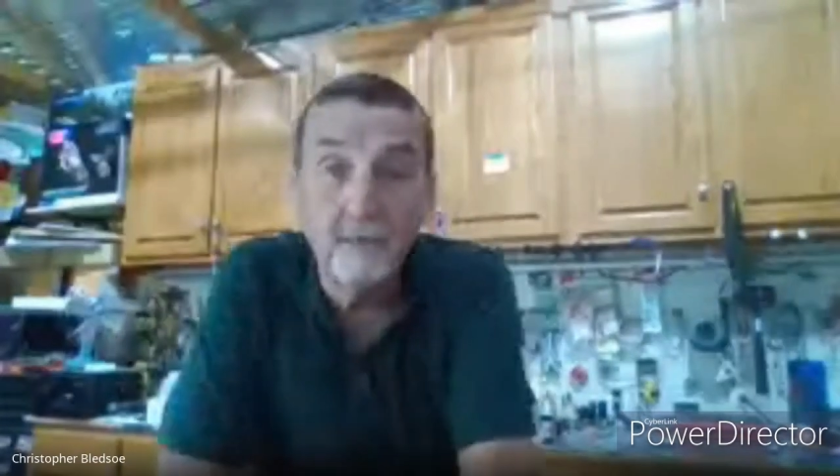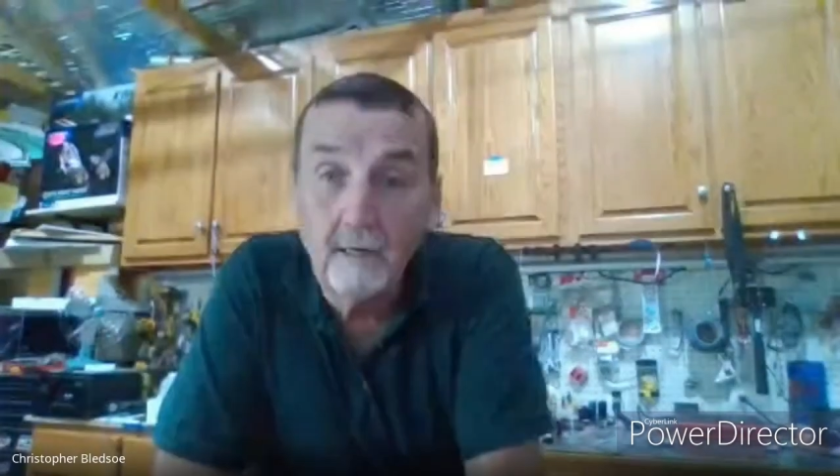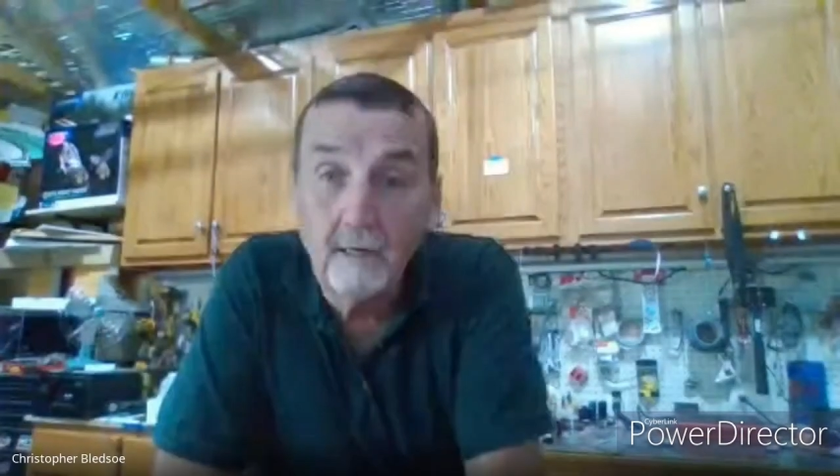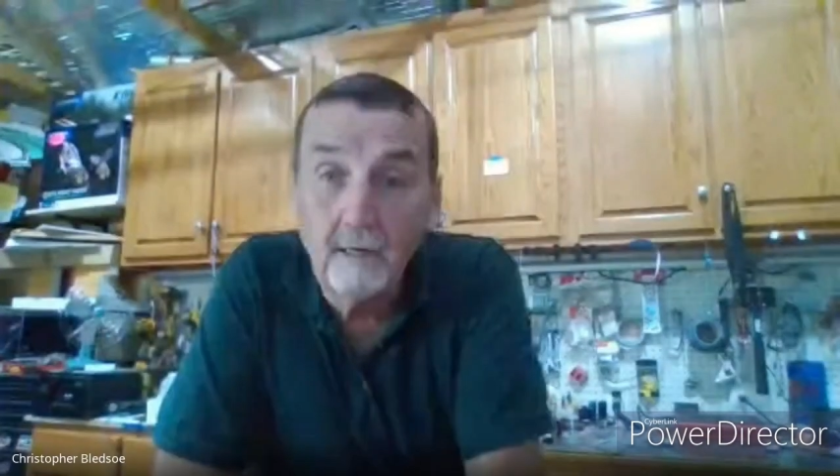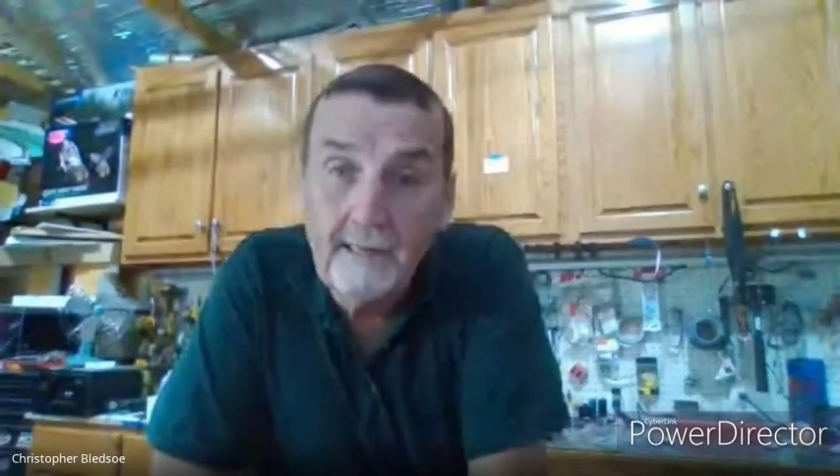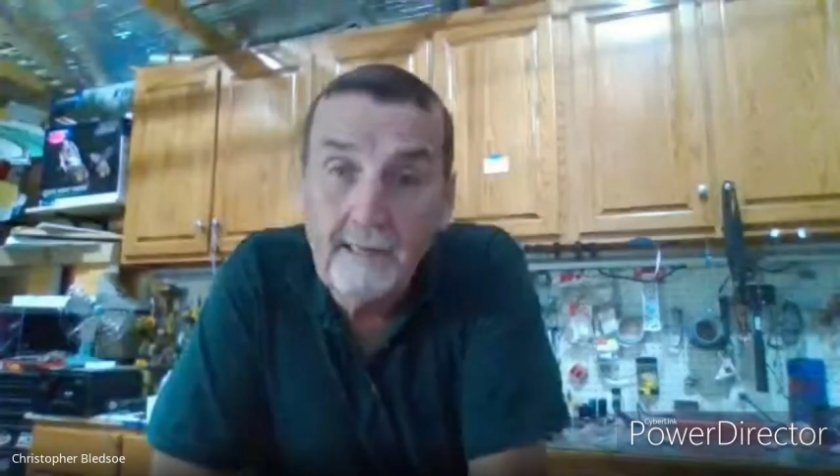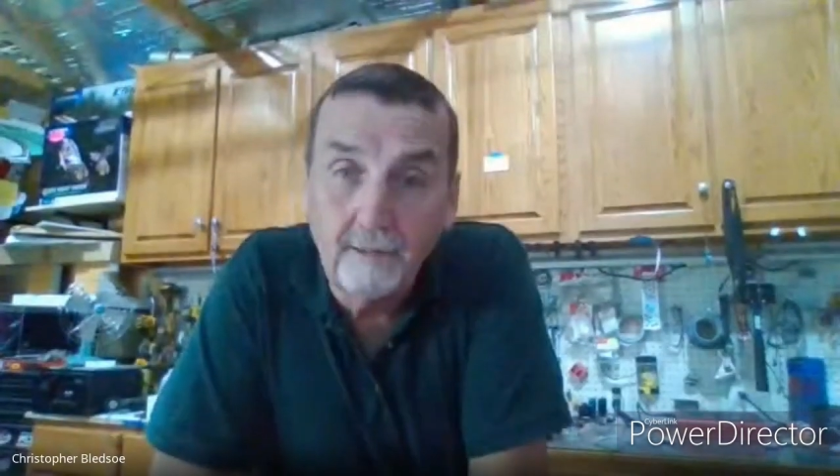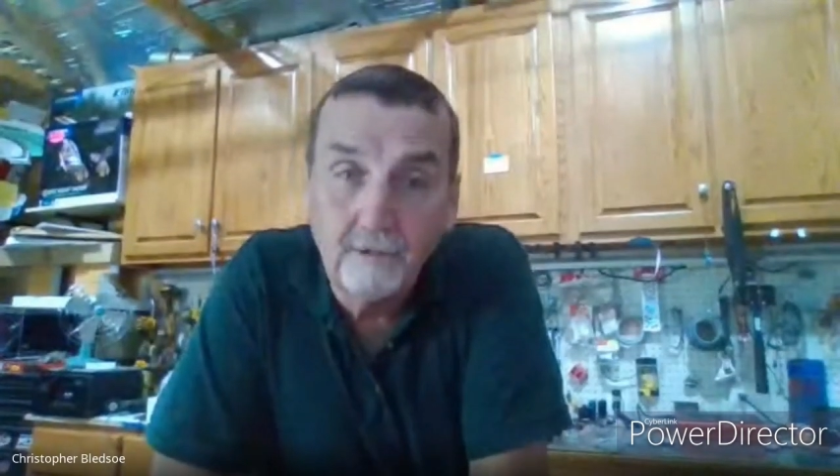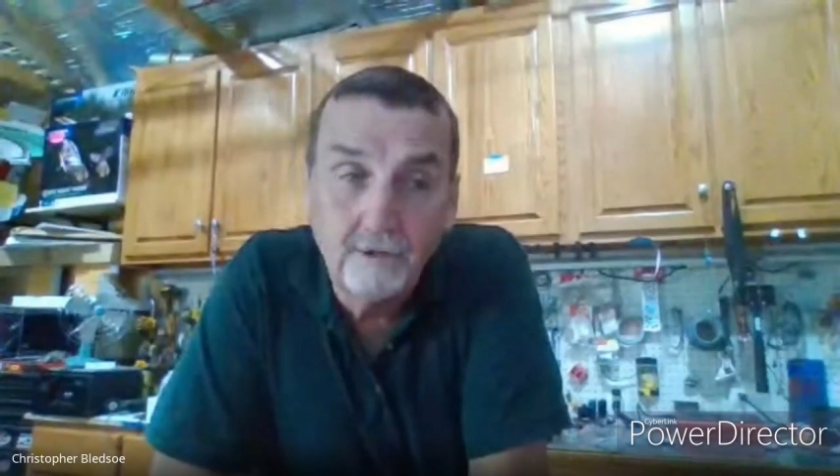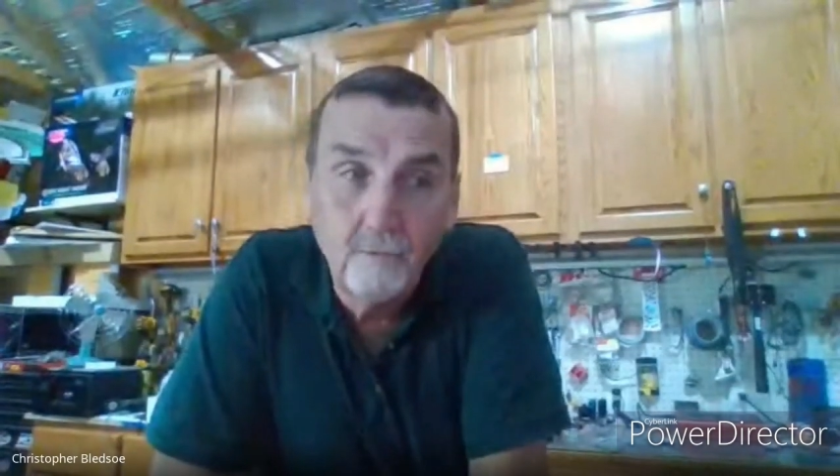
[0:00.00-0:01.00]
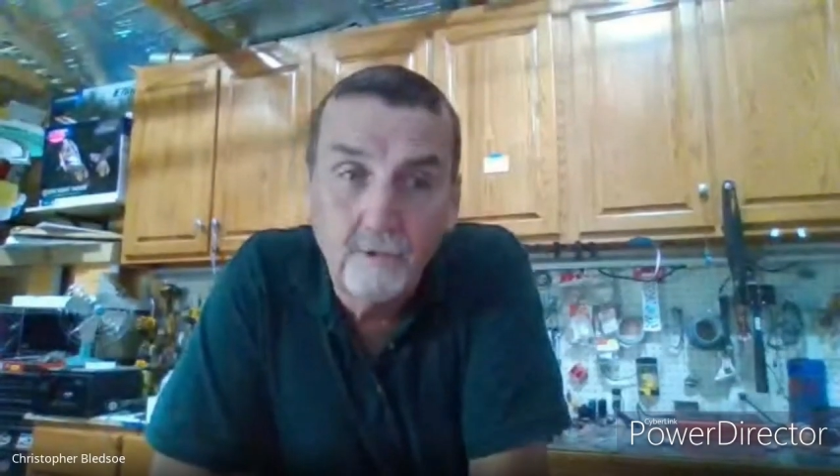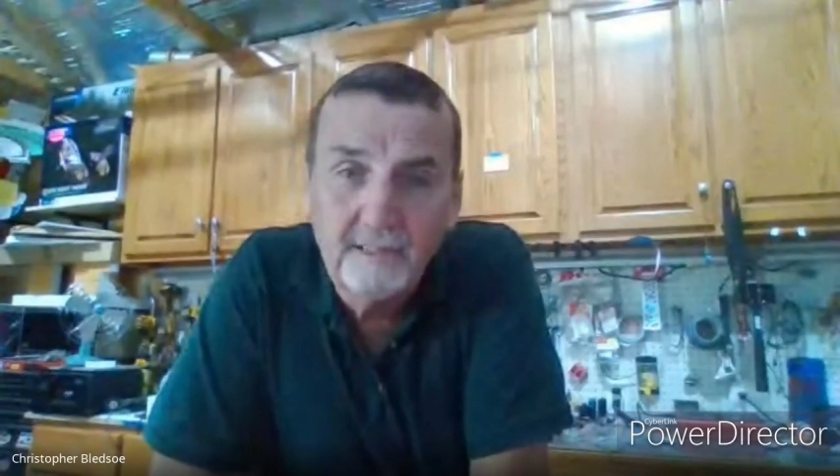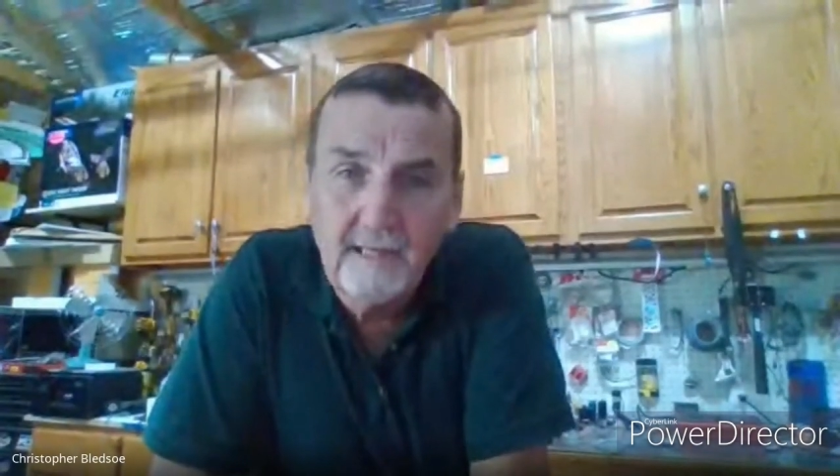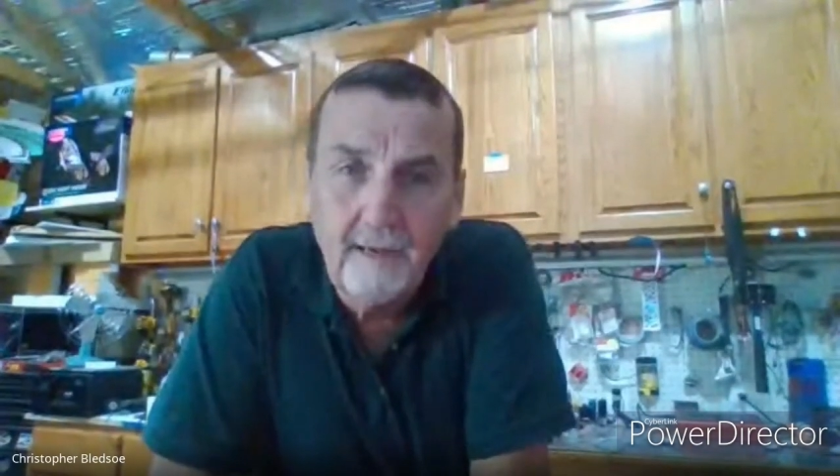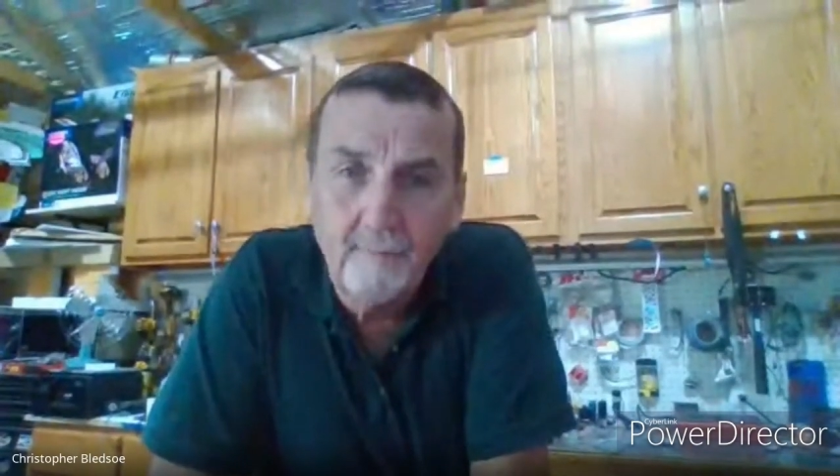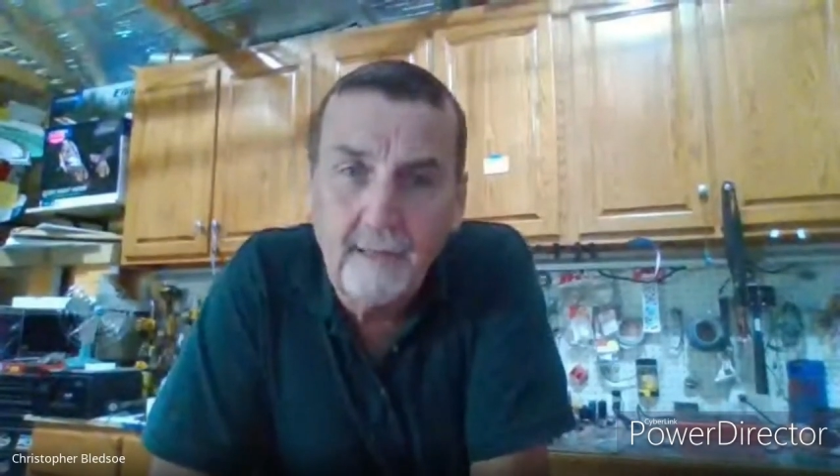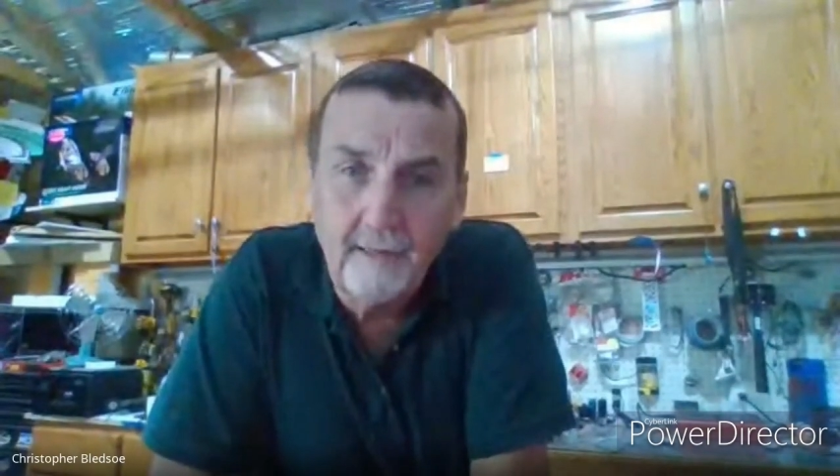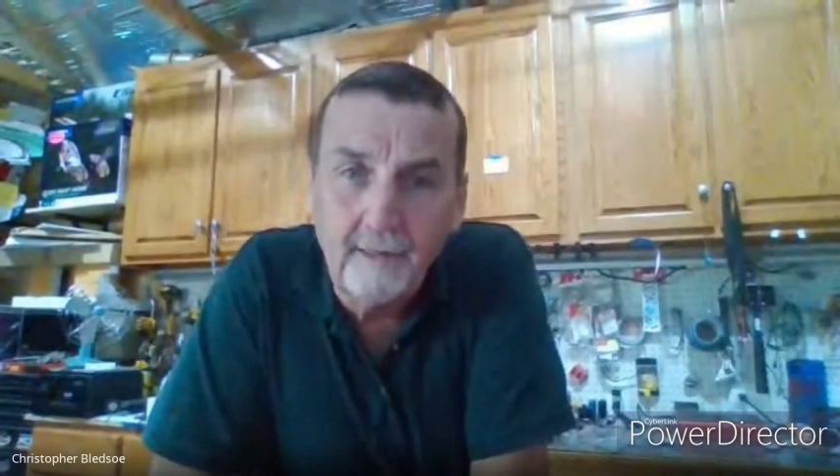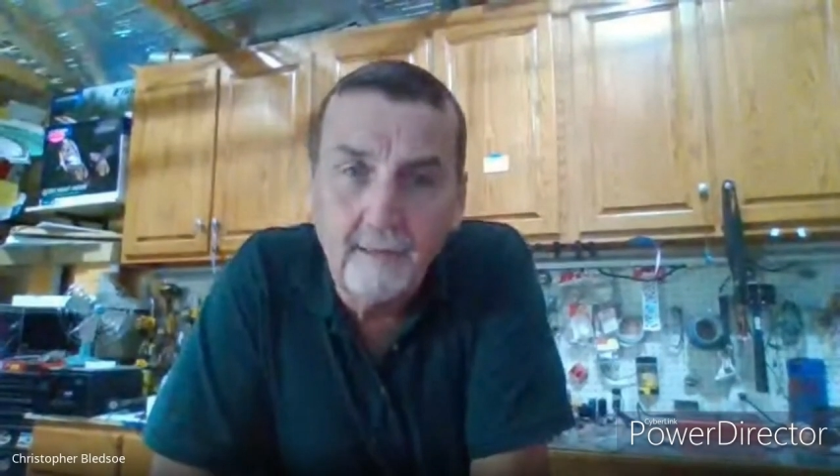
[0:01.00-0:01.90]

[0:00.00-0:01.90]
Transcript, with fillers: lion. So what does that mean?